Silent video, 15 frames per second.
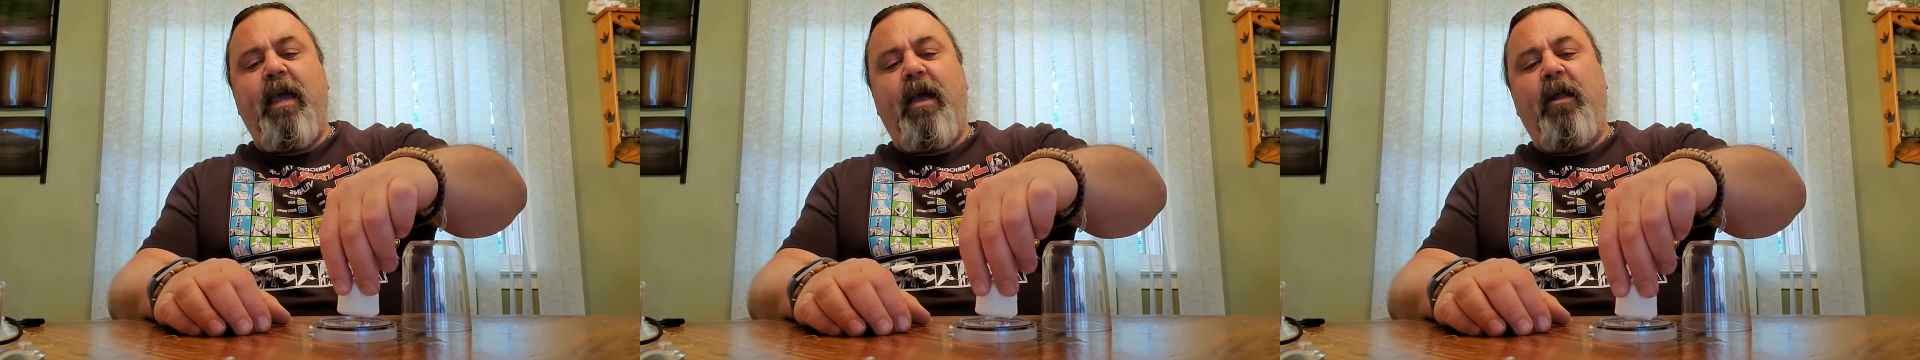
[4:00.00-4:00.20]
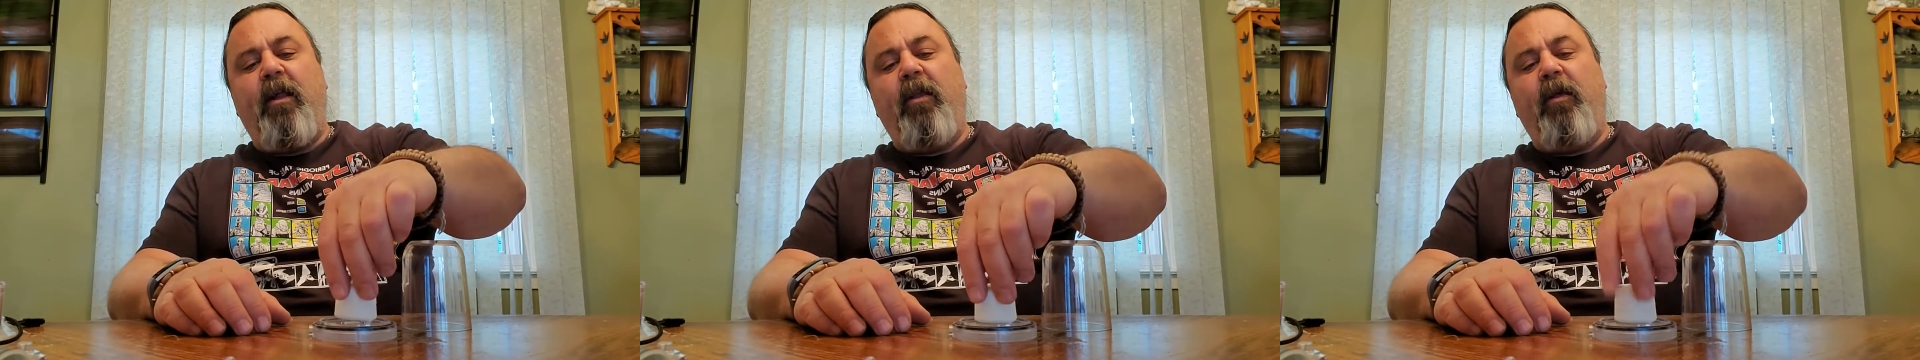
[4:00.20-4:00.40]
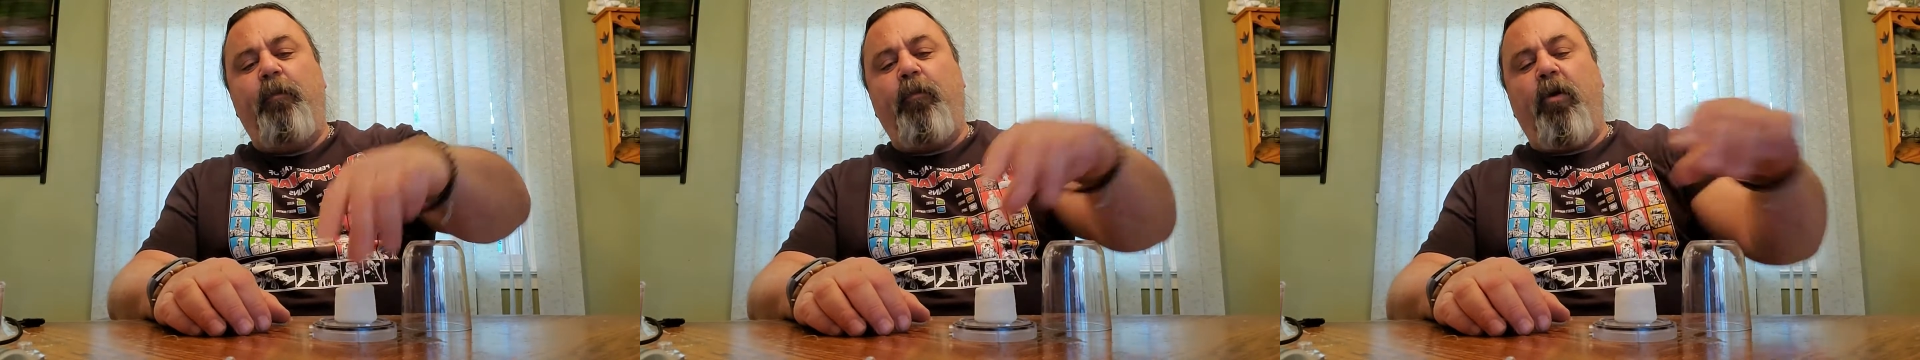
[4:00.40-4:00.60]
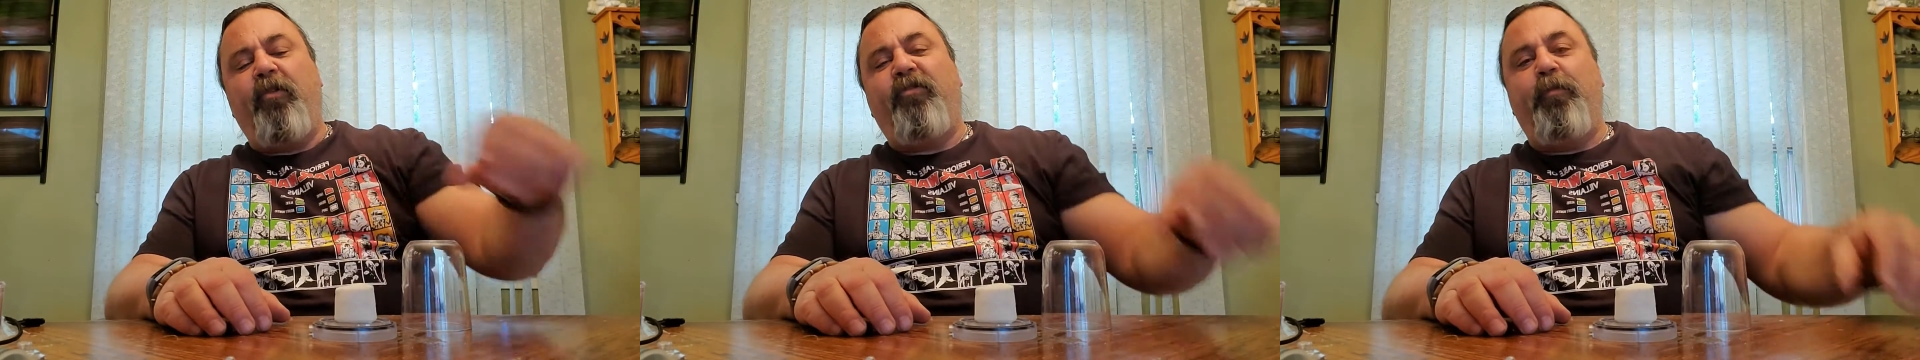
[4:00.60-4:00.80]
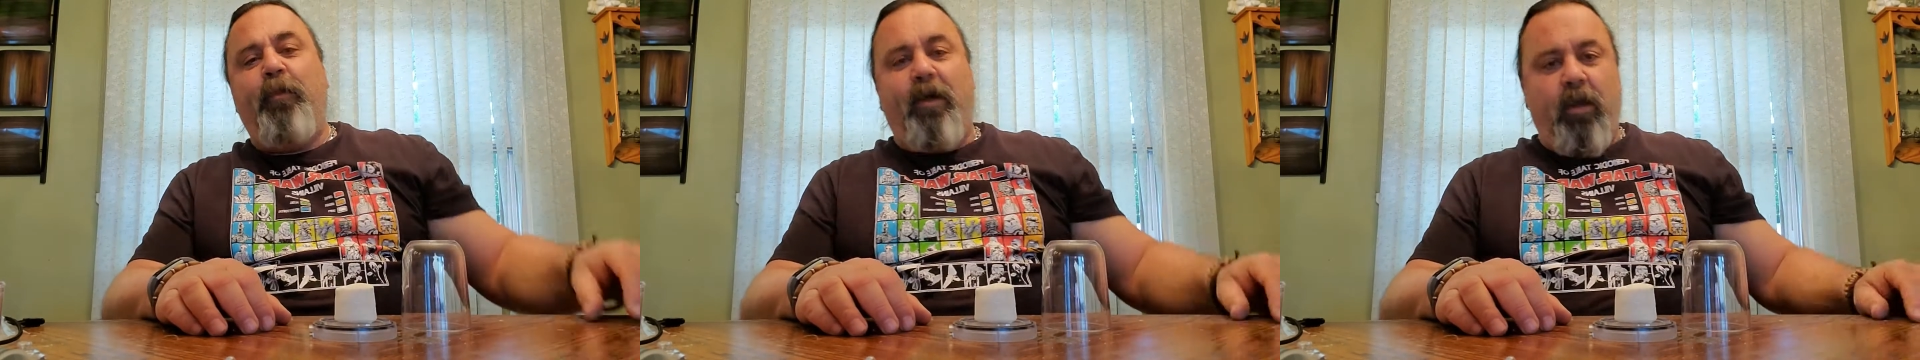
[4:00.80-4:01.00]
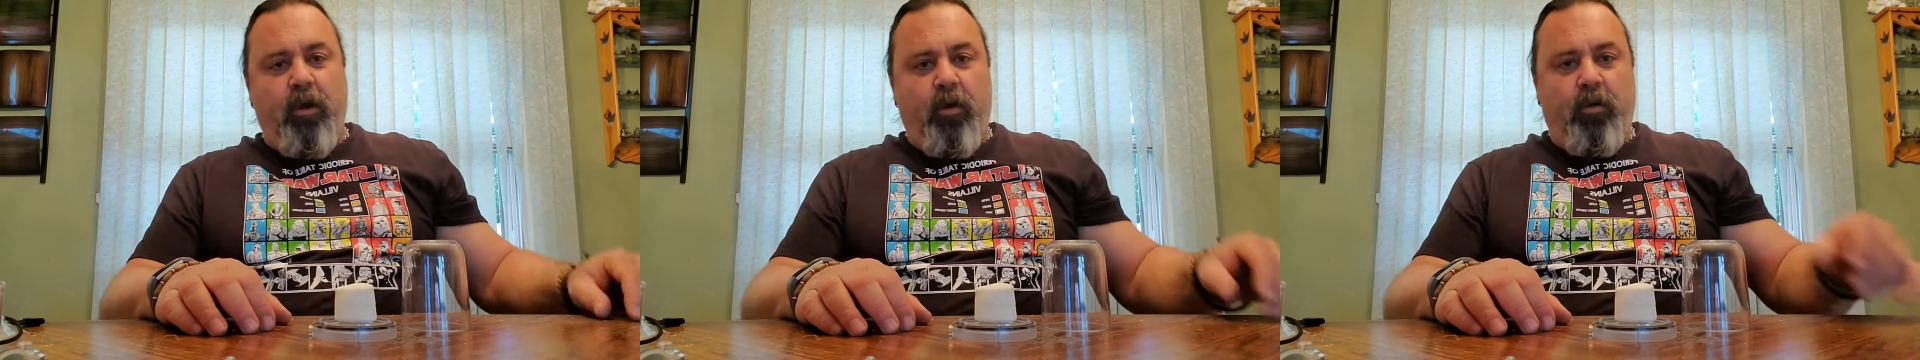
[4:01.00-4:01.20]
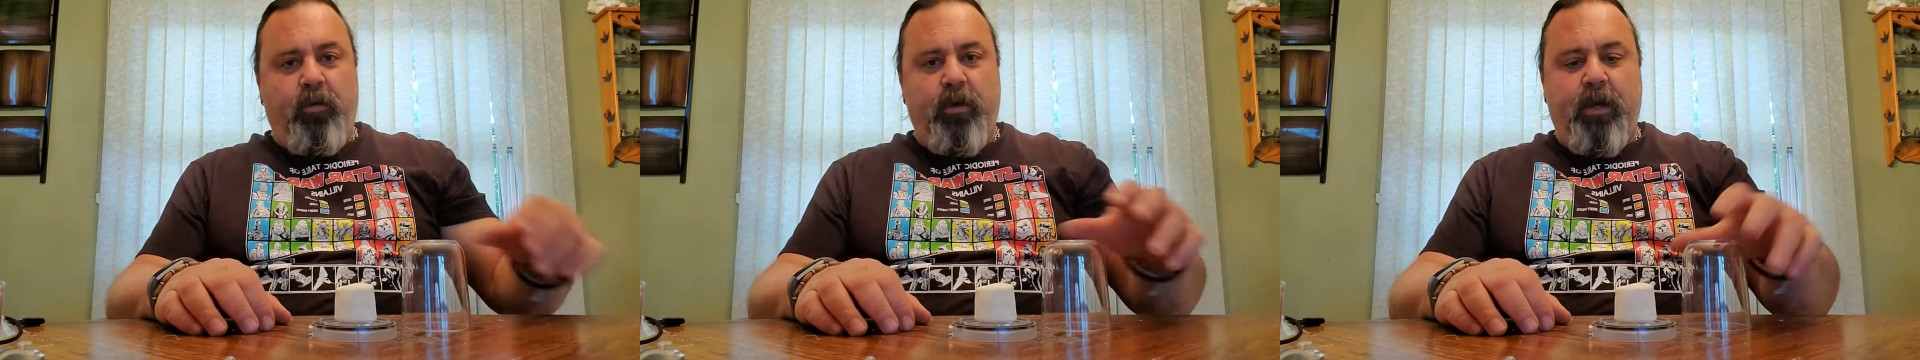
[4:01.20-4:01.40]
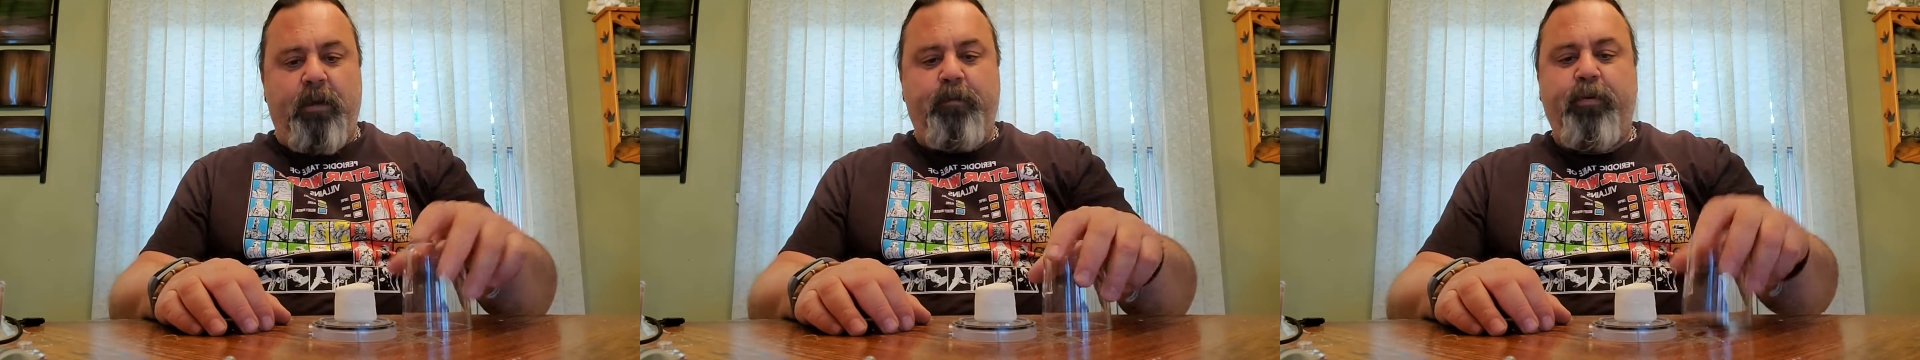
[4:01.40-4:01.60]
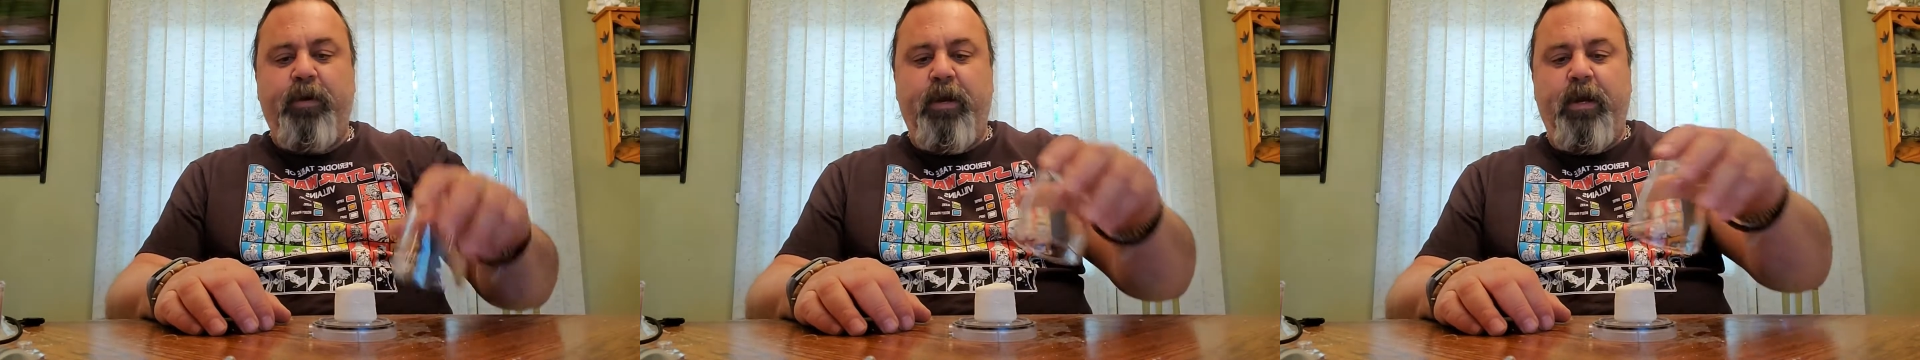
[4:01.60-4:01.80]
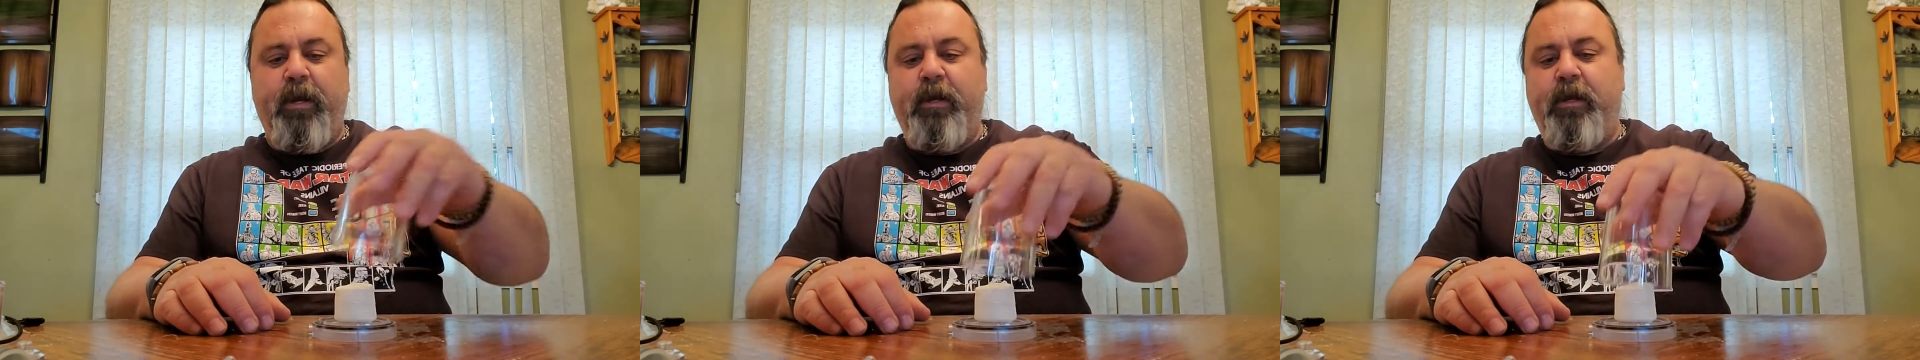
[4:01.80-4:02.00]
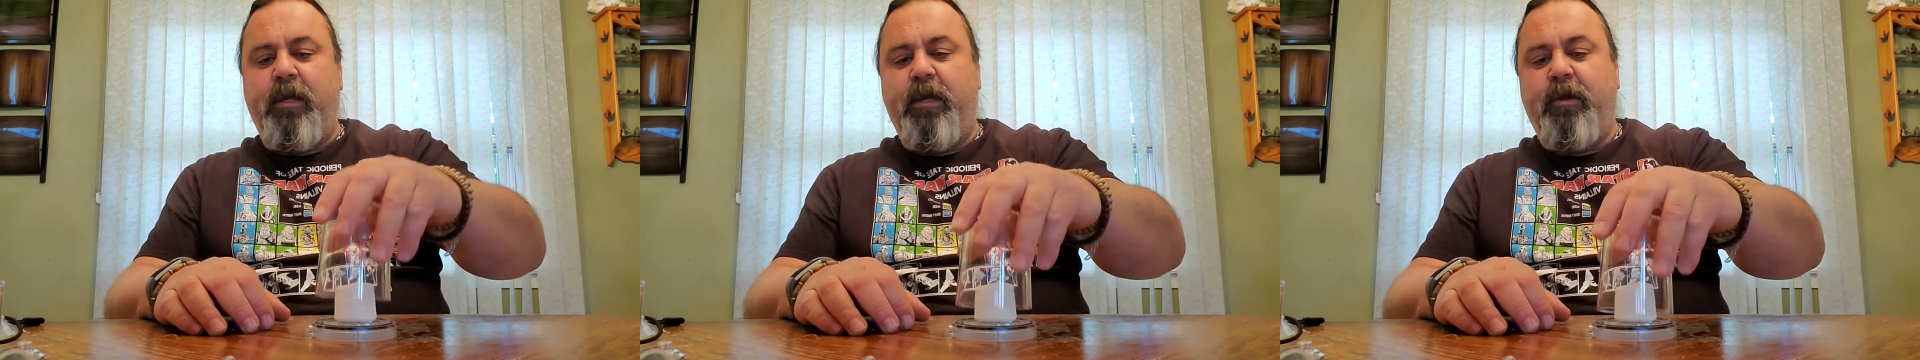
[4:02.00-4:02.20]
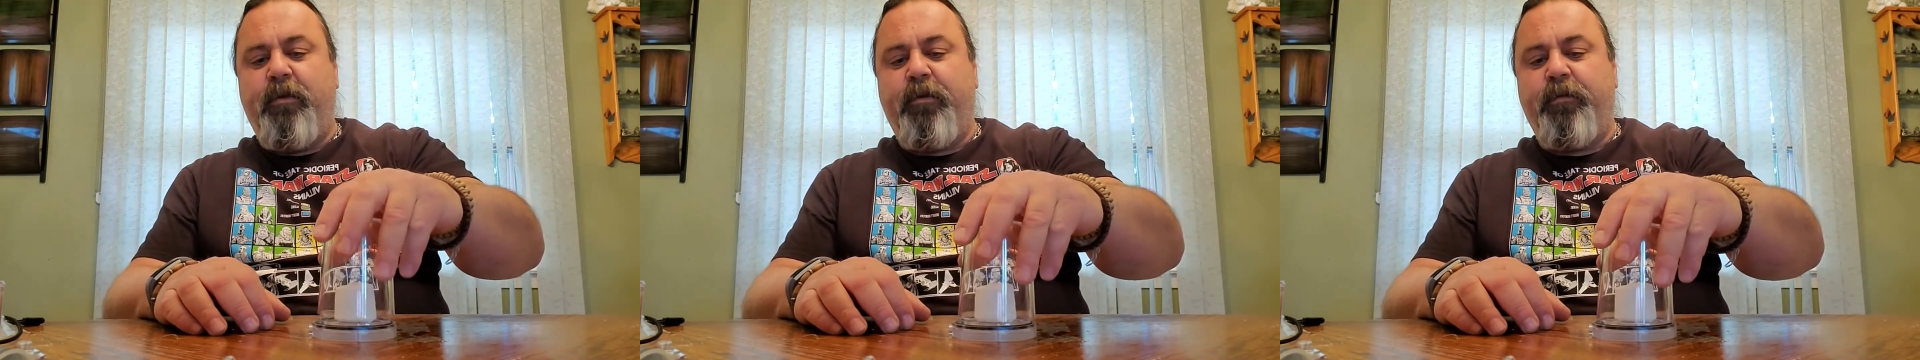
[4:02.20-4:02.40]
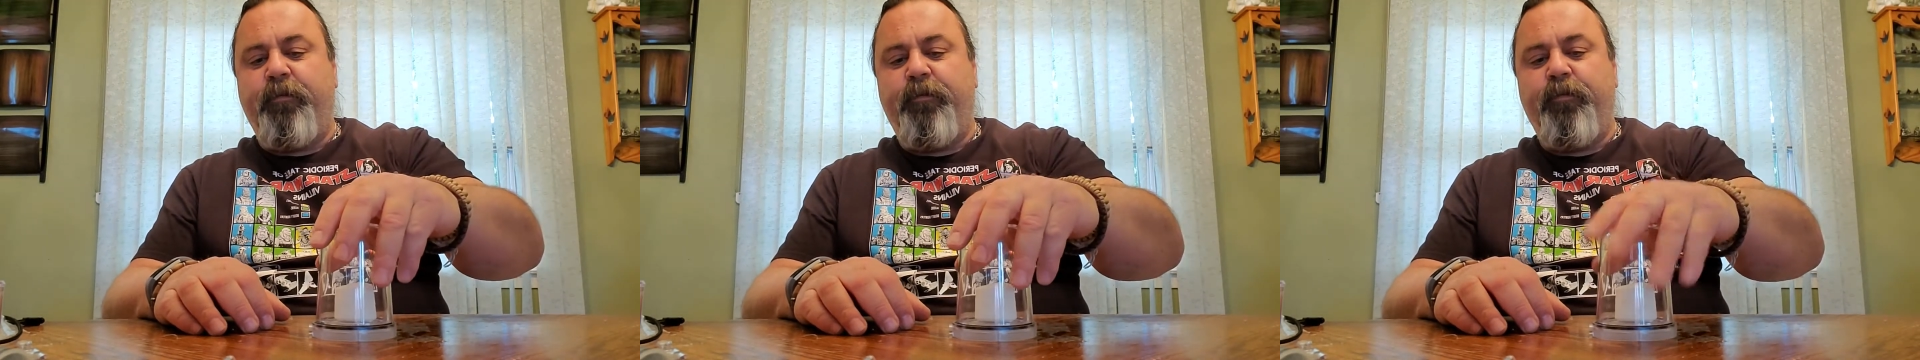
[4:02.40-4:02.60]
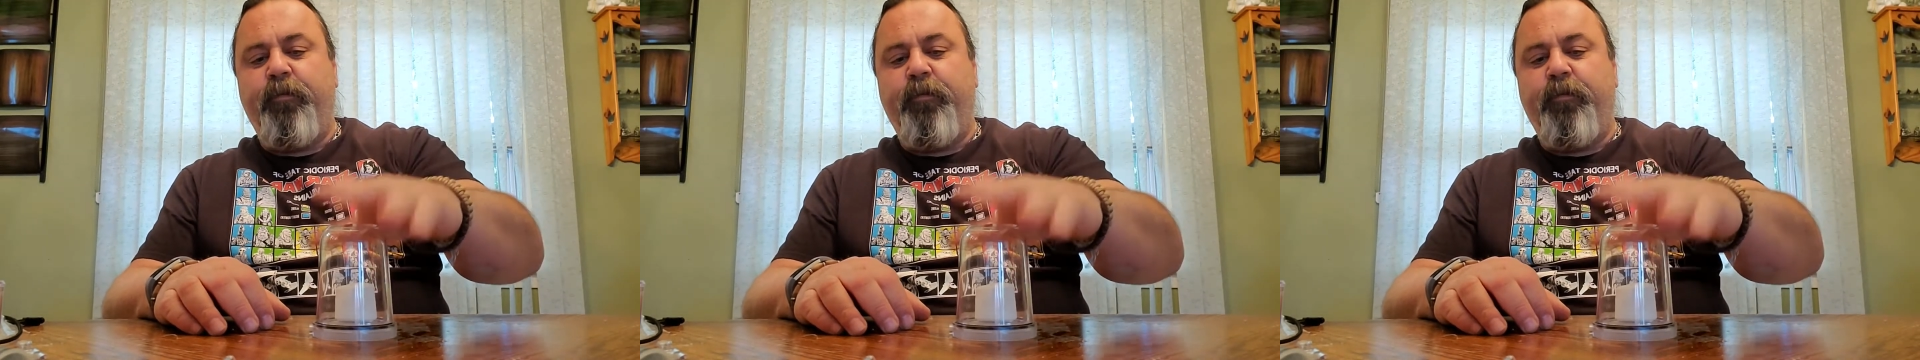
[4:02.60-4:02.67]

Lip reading: L marshmallow and put it in here.